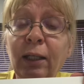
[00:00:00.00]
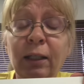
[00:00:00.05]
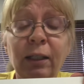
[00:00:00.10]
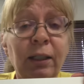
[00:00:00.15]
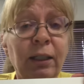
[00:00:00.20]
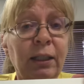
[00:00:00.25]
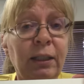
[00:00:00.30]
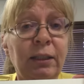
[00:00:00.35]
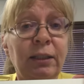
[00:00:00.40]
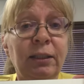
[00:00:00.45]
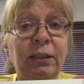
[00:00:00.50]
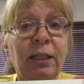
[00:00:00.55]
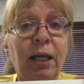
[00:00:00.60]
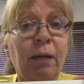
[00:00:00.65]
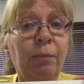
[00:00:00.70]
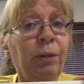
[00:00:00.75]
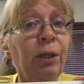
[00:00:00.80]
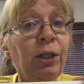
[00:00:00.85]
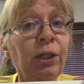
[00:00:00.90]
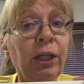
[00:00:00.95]
Because I'm
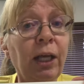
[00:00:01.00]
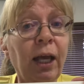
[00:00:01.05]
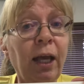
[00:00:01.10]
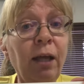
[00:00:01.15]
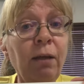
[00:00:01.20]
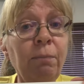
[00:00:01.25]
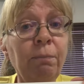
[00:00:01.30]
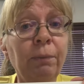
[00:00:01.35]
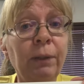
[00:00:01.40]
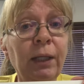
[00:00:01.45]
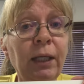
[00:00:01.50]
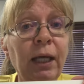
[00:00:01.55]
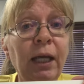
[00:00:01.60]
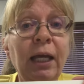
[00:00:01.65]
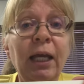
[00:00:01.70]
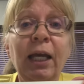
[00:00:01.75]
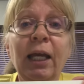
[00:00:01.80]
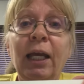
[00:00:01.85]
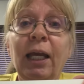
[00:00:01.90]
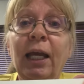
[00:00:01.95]
here to help,
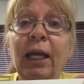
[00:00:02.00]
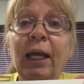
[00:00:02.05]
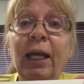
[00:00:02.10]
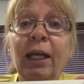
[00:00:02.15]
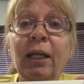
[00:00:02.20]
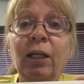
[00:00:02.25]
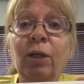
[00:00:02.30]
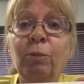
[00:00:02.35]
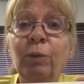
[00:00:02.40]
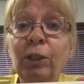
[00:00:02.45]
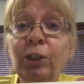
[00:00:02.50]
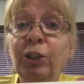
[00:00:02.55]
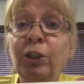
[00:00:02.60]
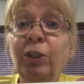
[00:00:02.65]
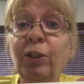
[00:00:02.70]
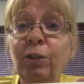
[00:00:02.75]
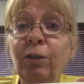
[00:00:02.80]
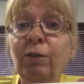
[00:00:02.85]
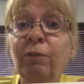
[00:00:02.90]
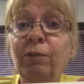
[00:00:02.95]
and I want you to do
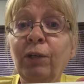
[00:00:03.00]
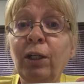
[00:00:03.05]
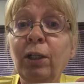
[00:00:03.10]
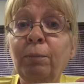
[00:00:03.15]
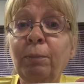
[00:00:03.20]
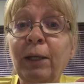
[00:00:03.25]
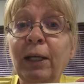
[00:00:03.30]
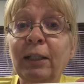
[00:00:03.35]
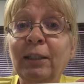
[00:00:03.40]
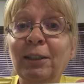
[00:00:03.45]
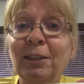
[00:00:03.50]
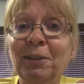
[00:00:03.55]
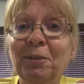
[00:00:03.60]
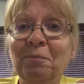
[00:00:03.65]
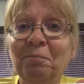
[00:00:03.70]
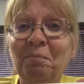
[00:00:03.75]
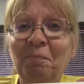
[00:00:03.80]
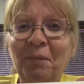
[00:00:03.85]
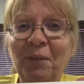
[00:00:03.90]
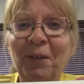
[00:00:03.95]
your very best.
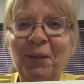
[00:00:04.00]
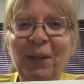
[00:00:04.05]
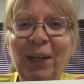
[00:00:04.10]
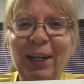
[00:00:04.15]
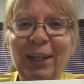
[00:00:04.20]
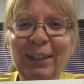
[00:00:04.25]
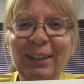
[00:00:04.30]
Okay.